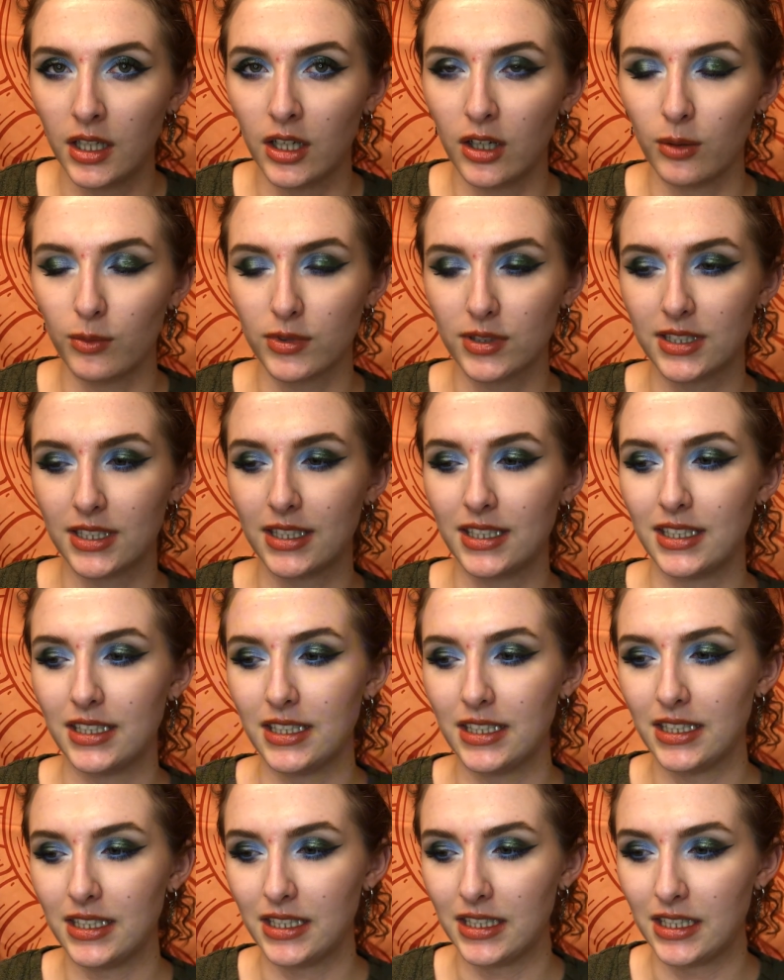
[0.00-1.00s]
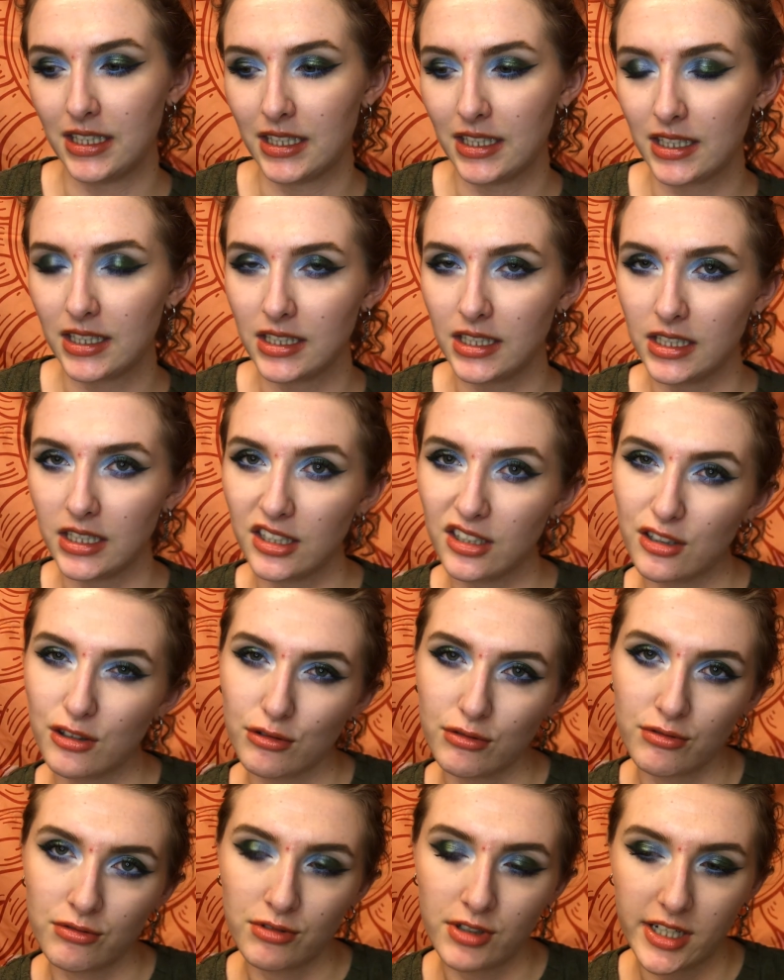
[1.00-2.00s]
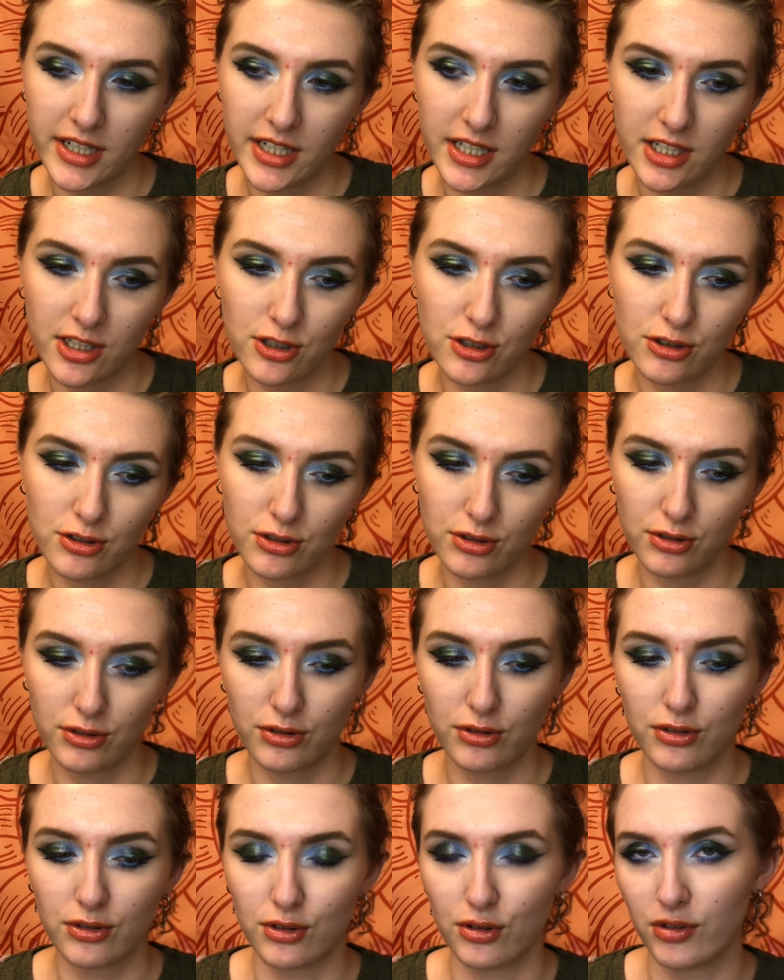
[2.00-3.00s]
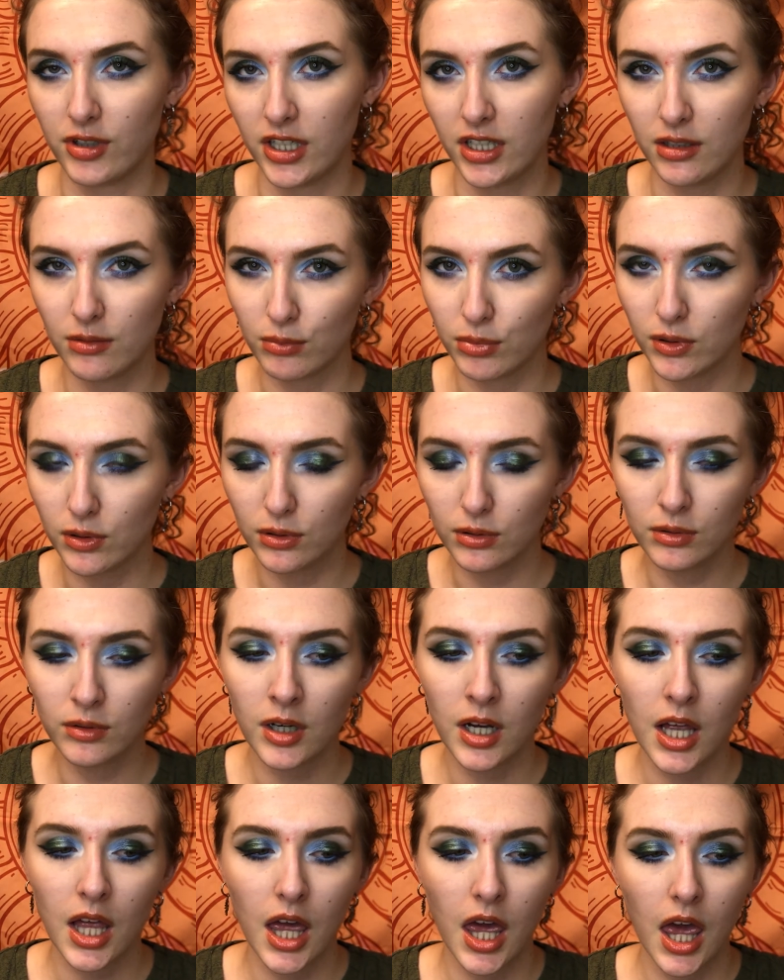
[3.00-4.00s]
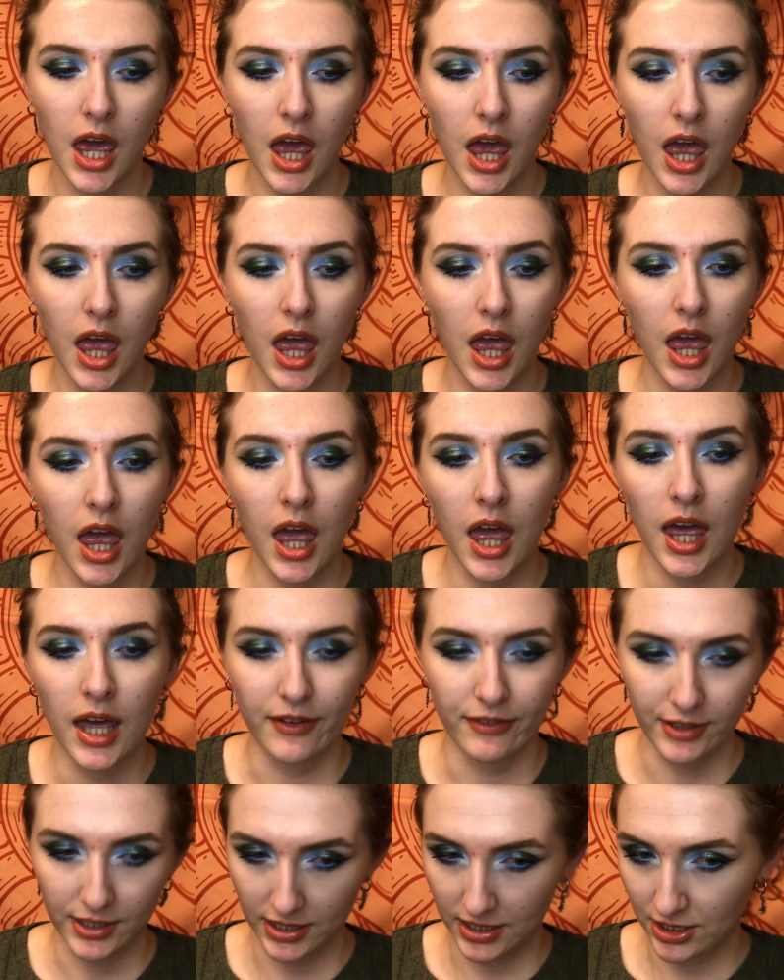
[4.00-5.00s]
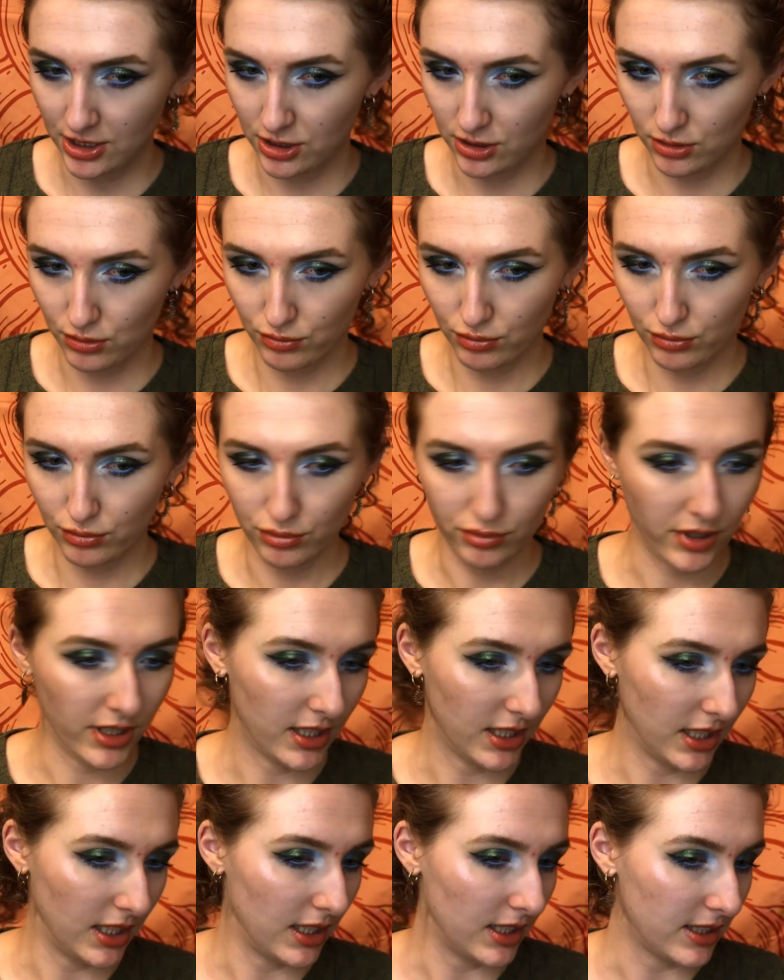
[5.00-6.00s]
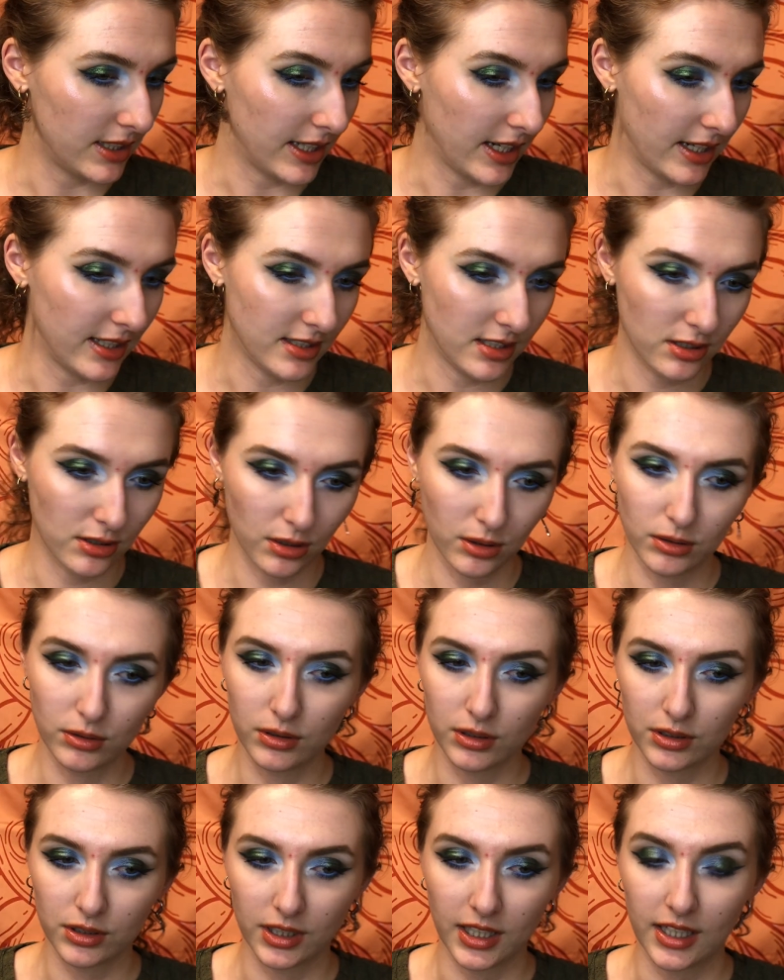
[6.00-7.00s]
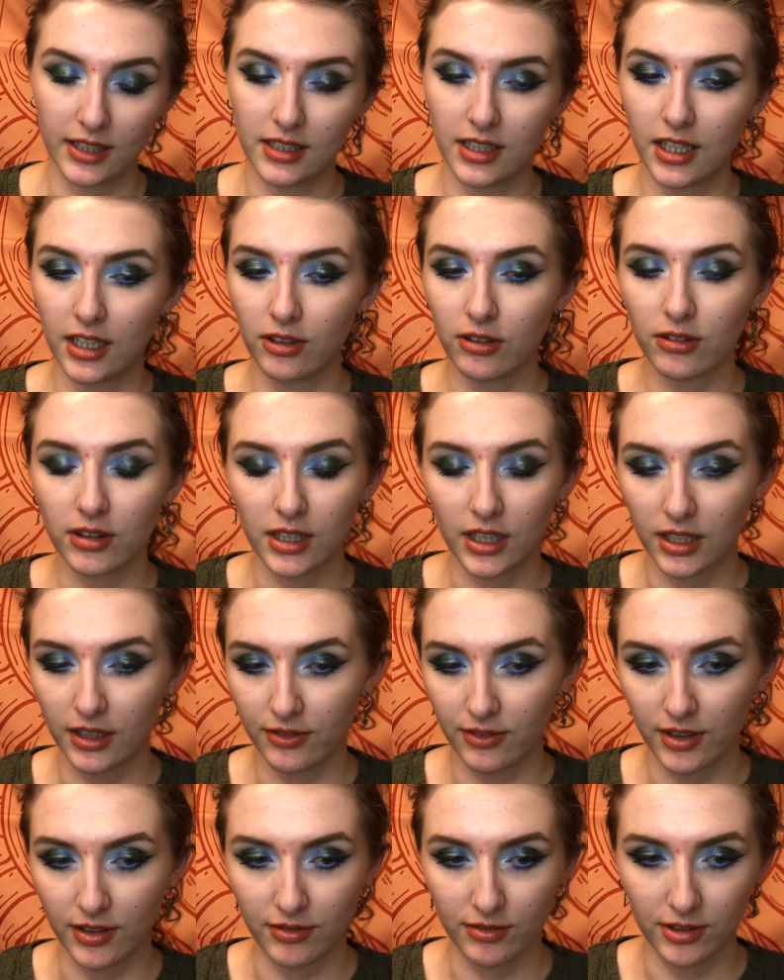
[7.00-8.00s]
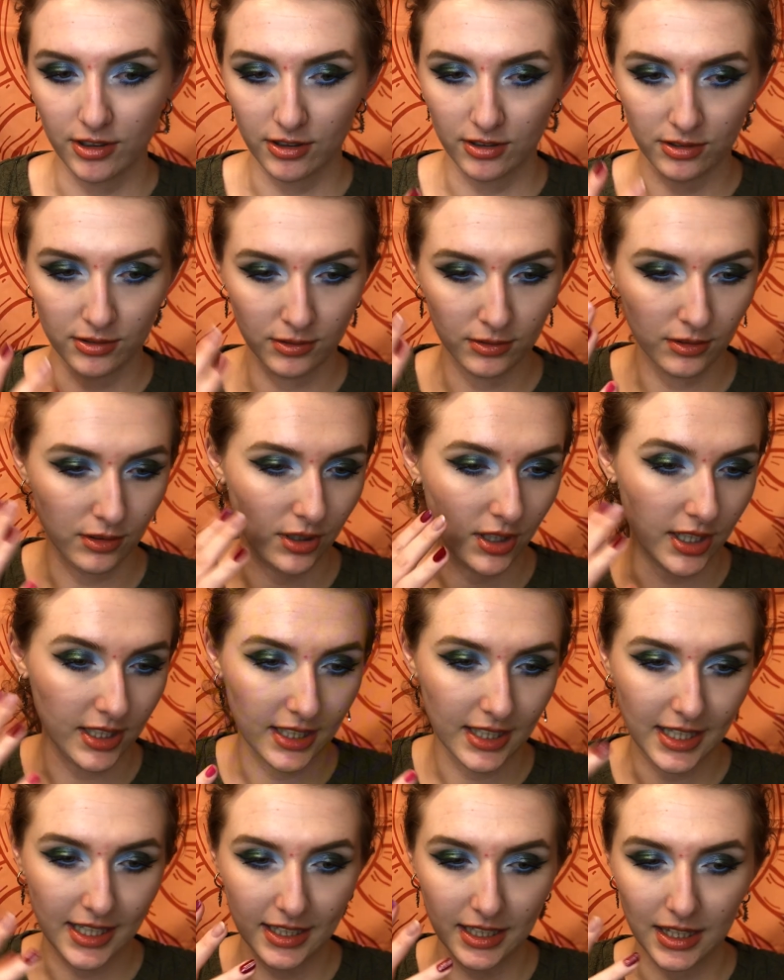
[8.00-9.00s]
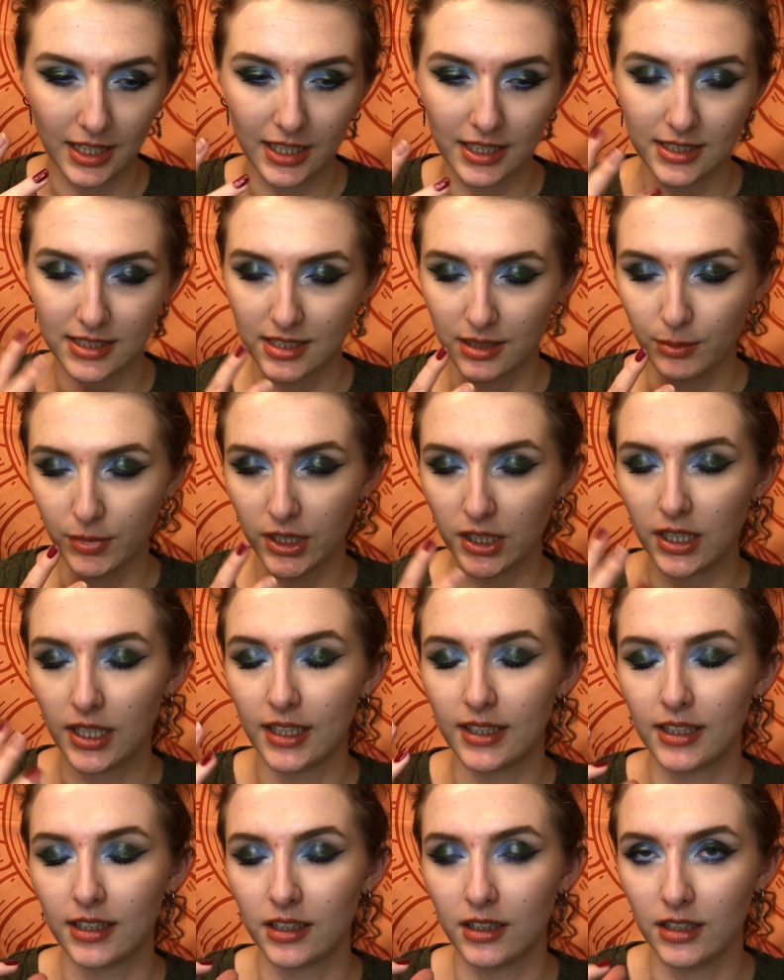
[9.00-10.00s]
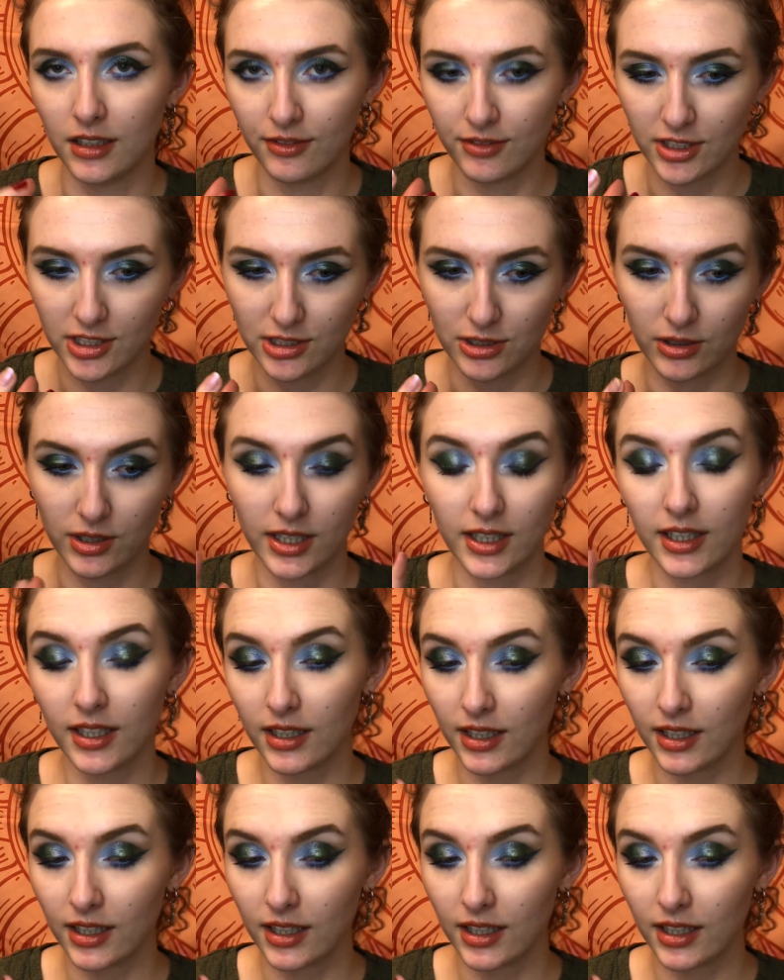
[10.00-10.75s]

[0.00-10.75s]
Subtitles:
almost like inky grayish green blue, I feel like it just really ties this whole look together. I don't think I've ever created anything similar, and I love this look.